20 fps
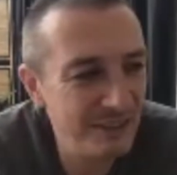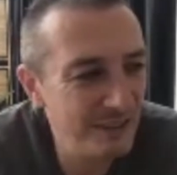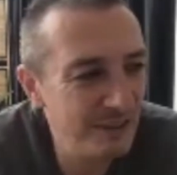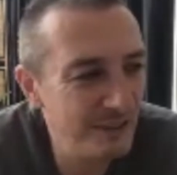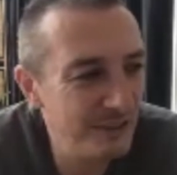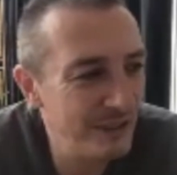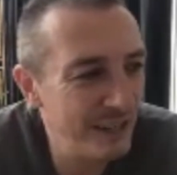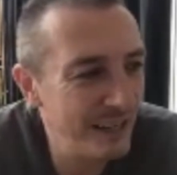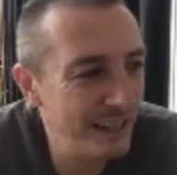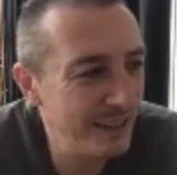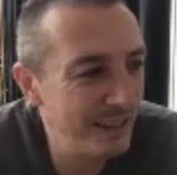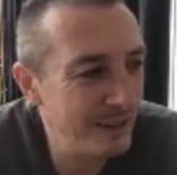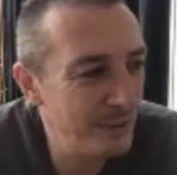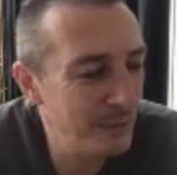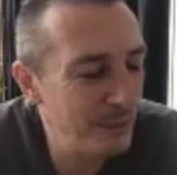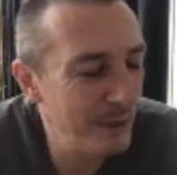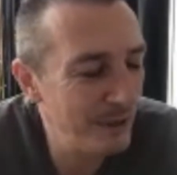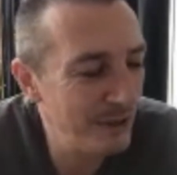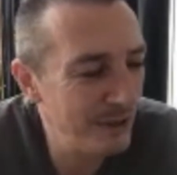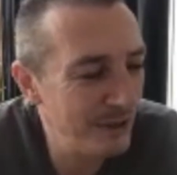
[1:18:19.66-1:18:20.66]
Great
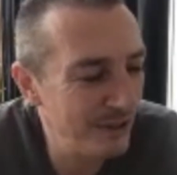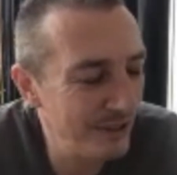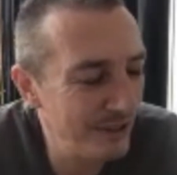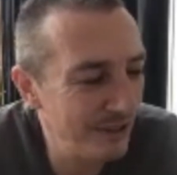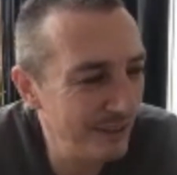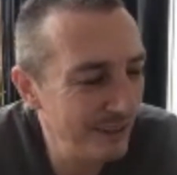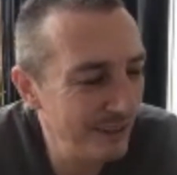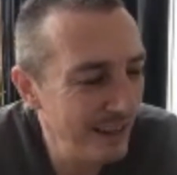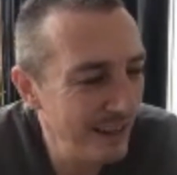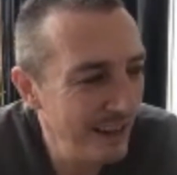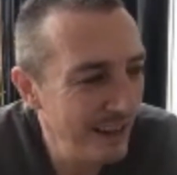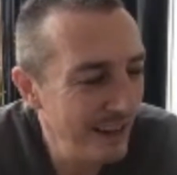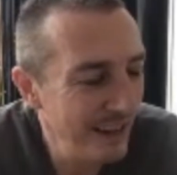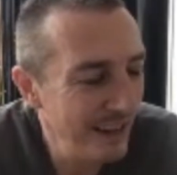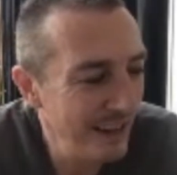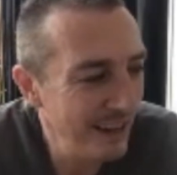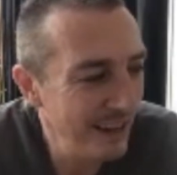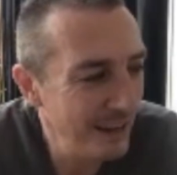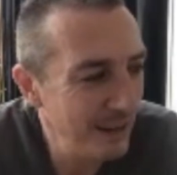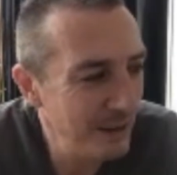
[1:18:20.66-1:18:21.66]
question.
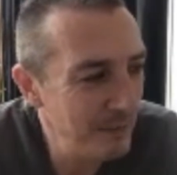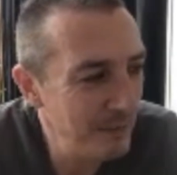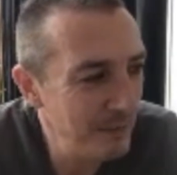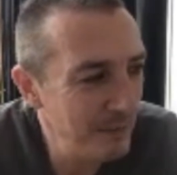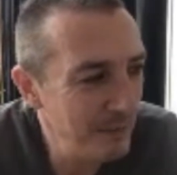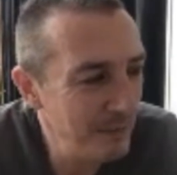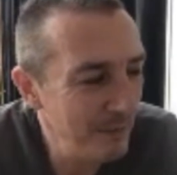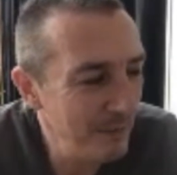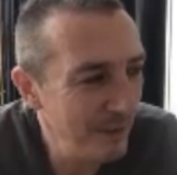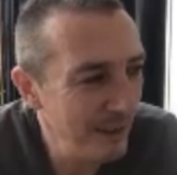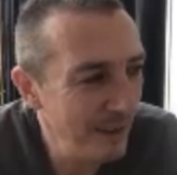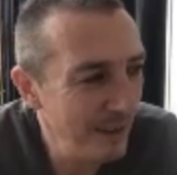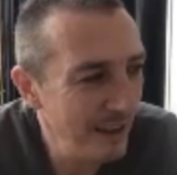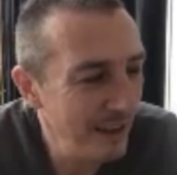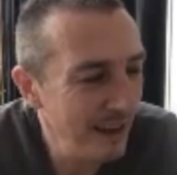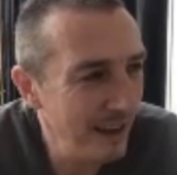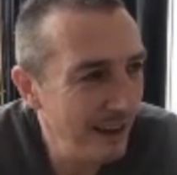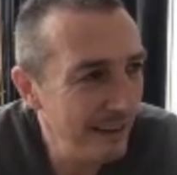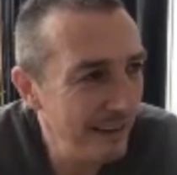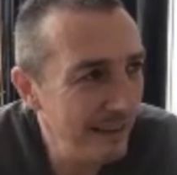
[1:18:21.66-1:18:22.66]

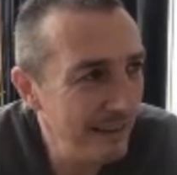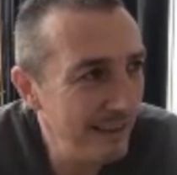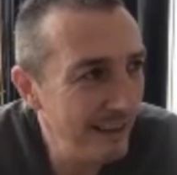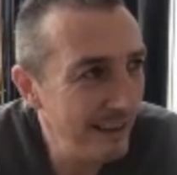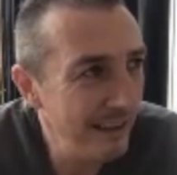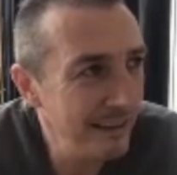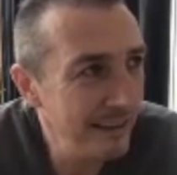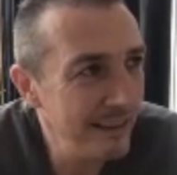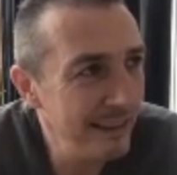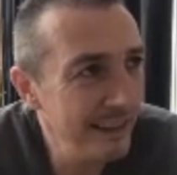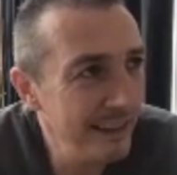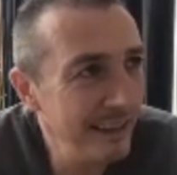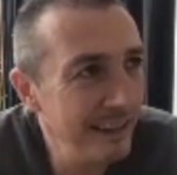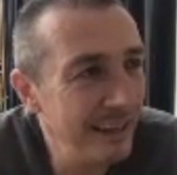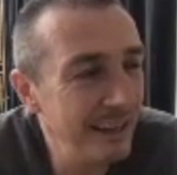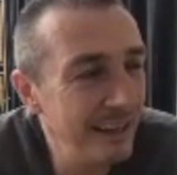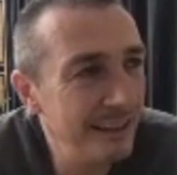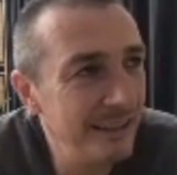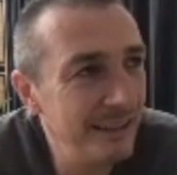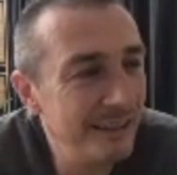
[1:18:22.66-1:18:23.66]
I
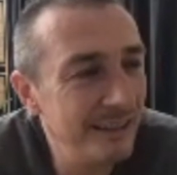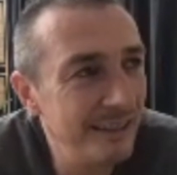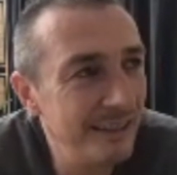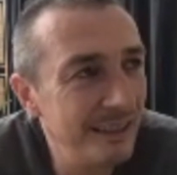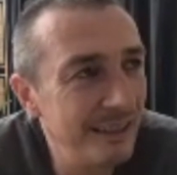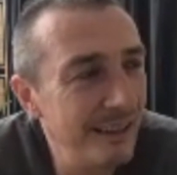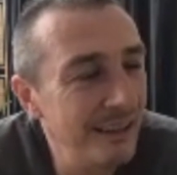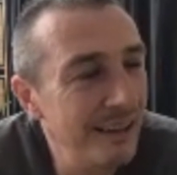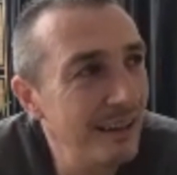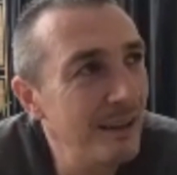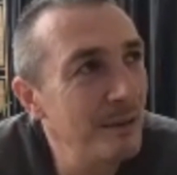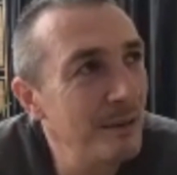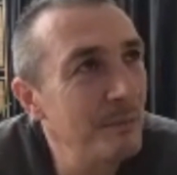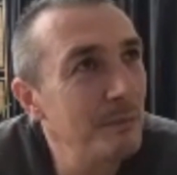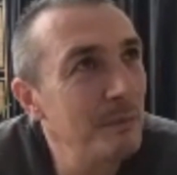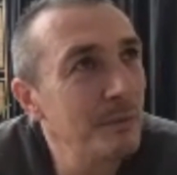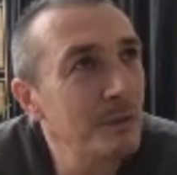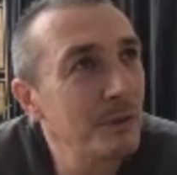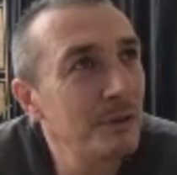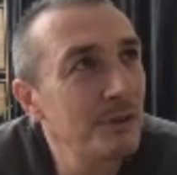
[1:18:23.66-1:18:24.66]
think as
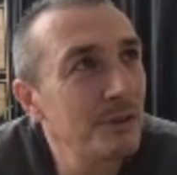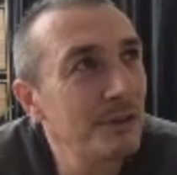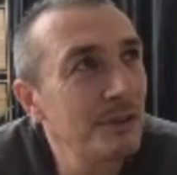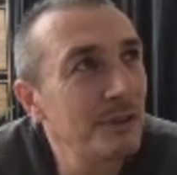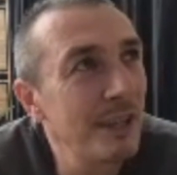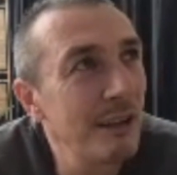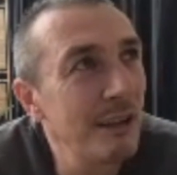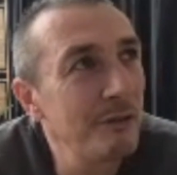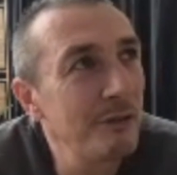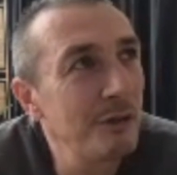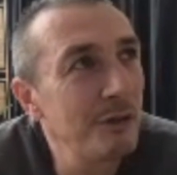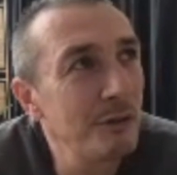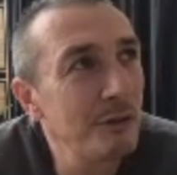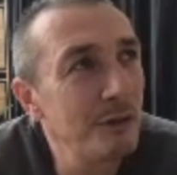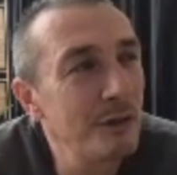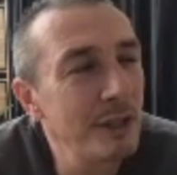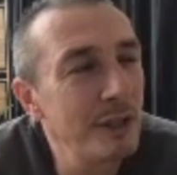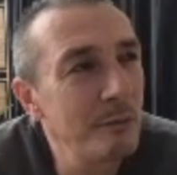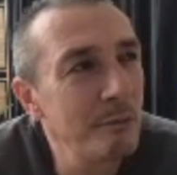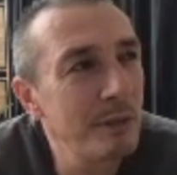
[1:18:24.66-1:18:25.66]

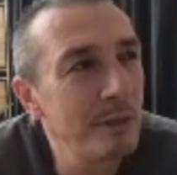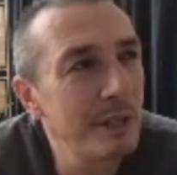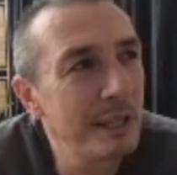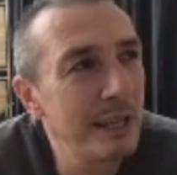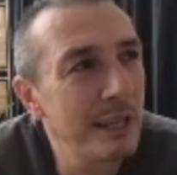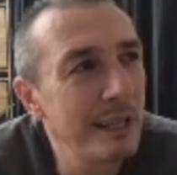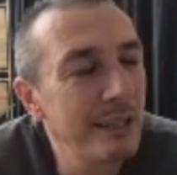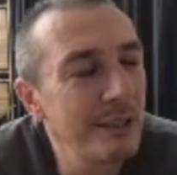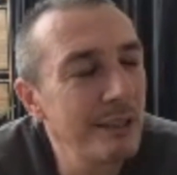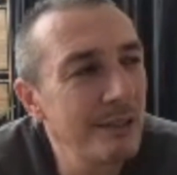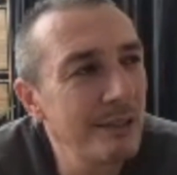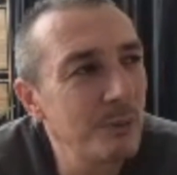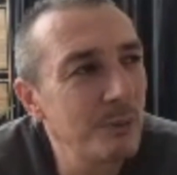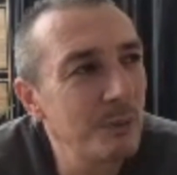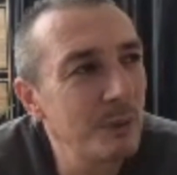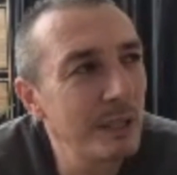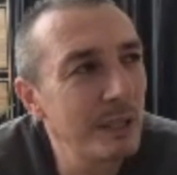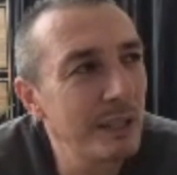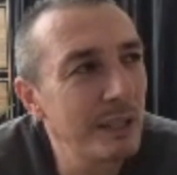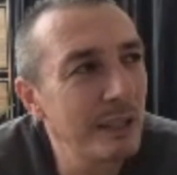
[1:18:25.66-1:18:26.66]
self-sovereign beings,
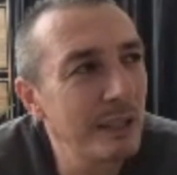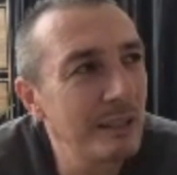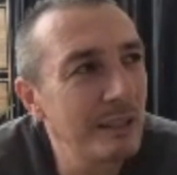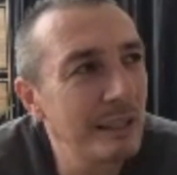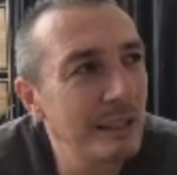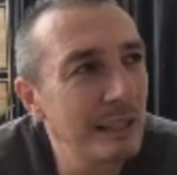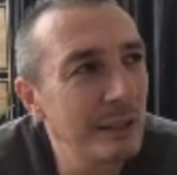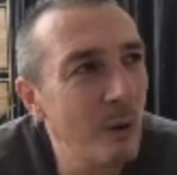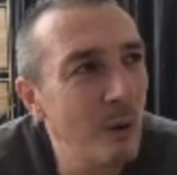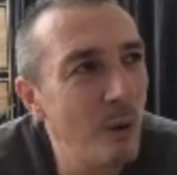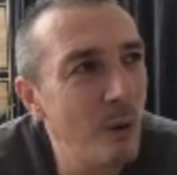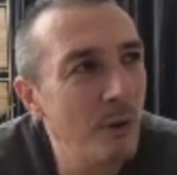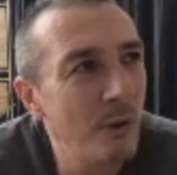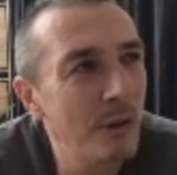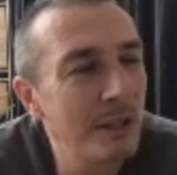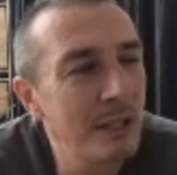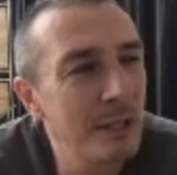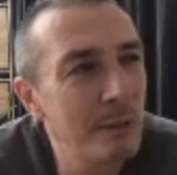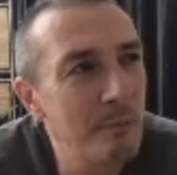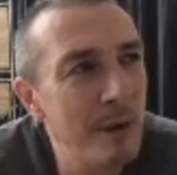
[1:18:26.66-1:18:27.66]
we need all
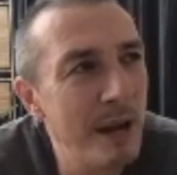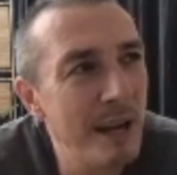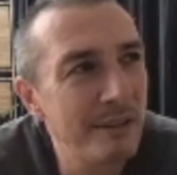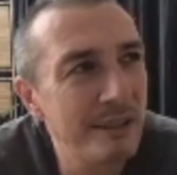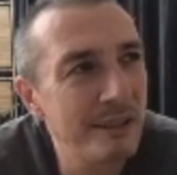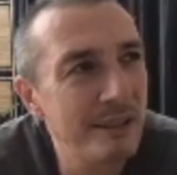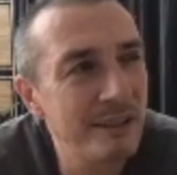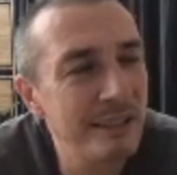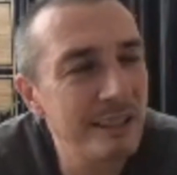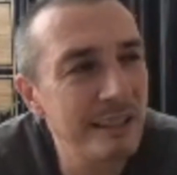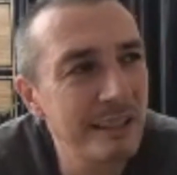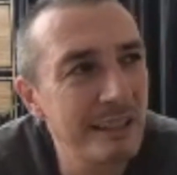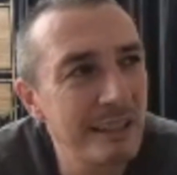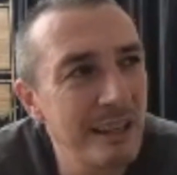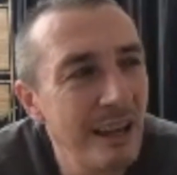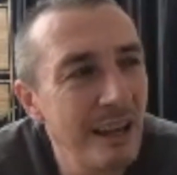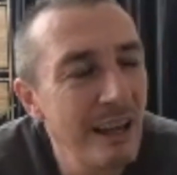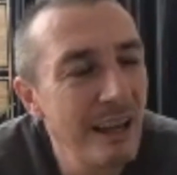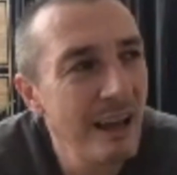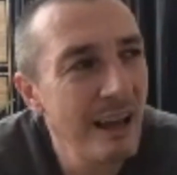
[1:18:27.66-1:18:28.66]
the capacity
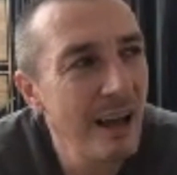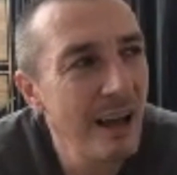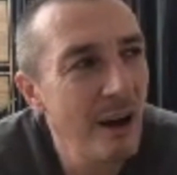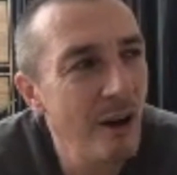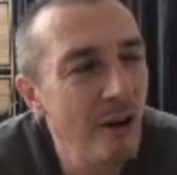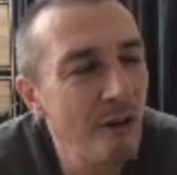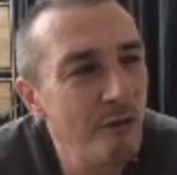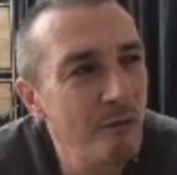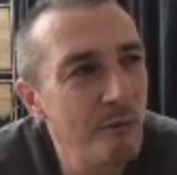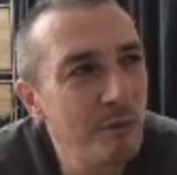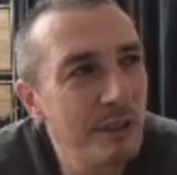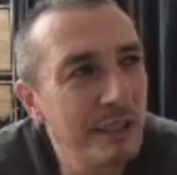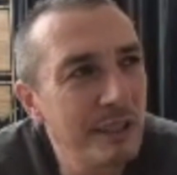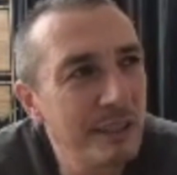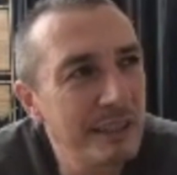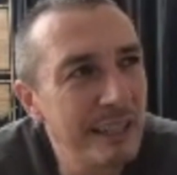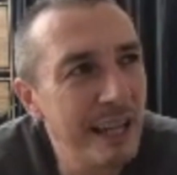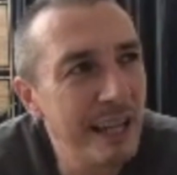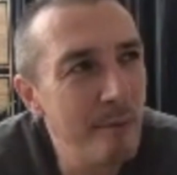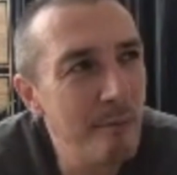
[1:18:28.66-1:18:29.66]
of
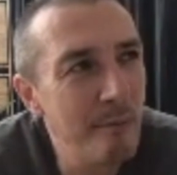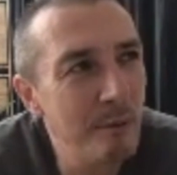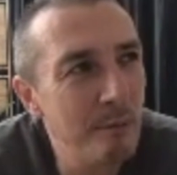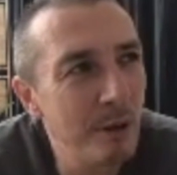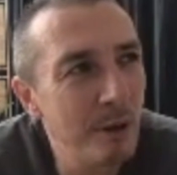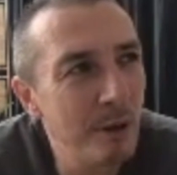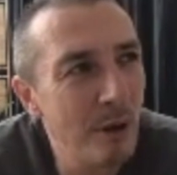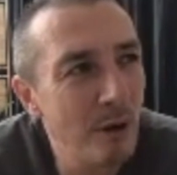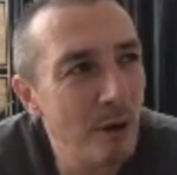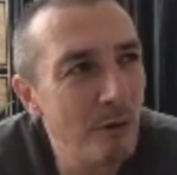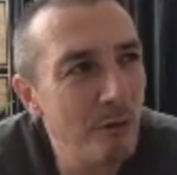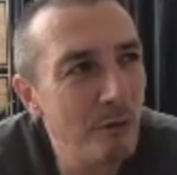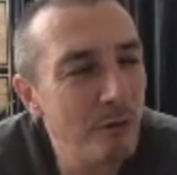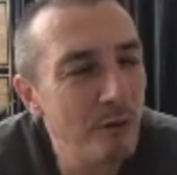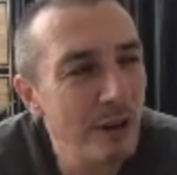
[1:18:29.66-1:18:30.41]
being capable of